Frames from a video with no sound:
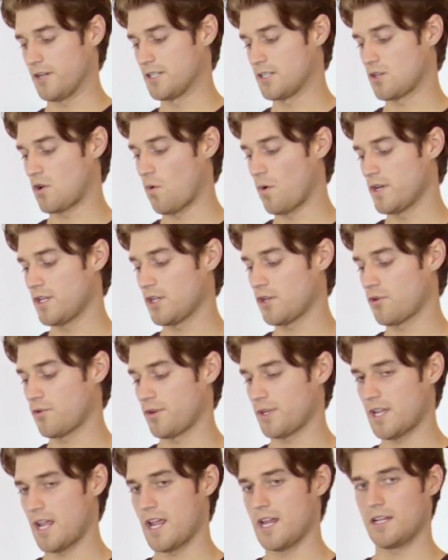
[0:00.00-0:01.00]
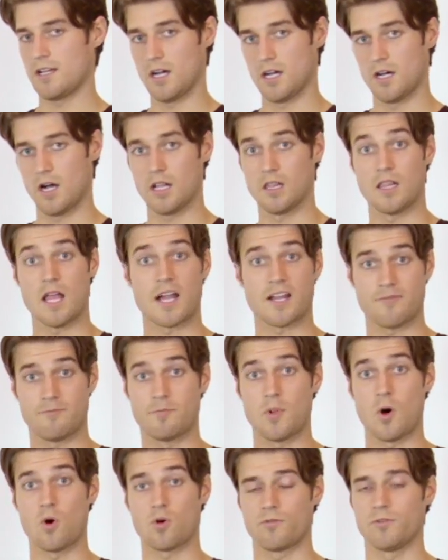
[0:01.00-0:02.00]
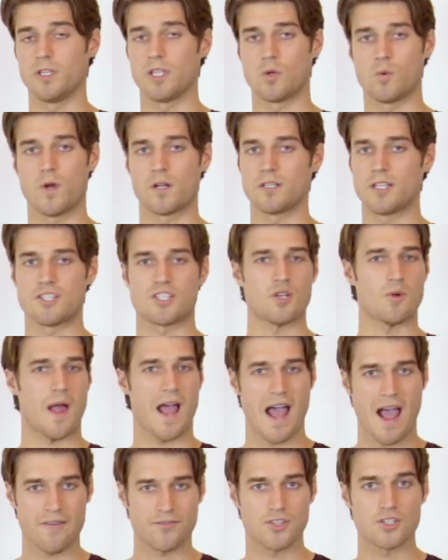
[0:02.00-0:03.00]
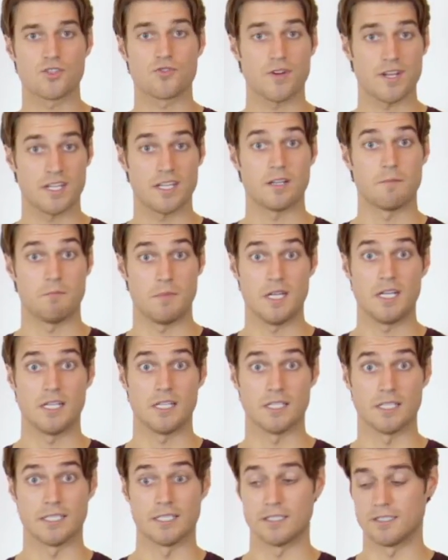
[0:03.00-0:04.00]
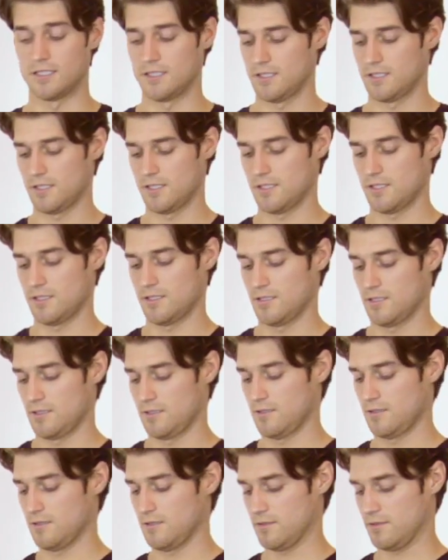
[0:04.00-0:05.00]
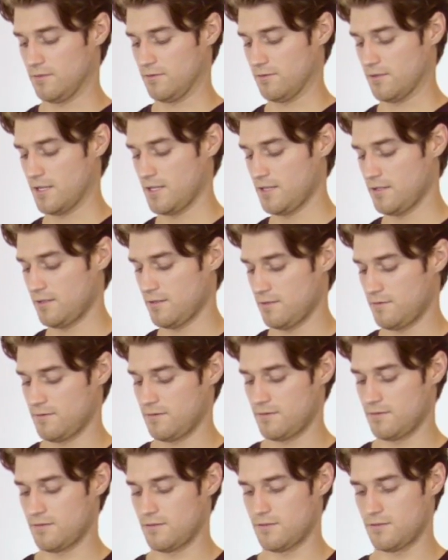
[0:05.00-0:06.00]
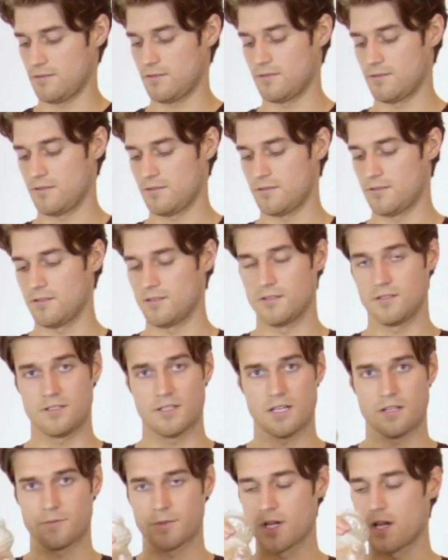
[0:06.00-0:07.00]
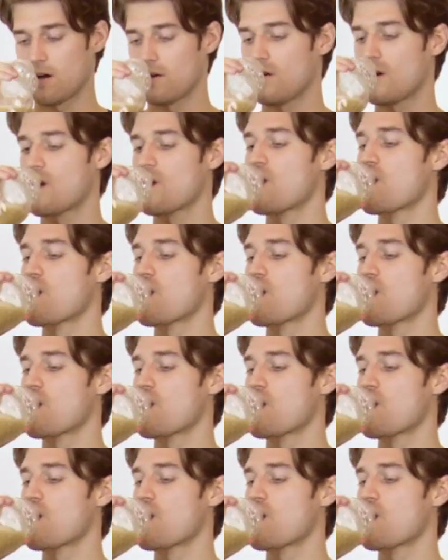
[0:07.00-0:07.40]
is going to create a lot of bulk really quickly, so you have to drink it immediately. All right, down we go.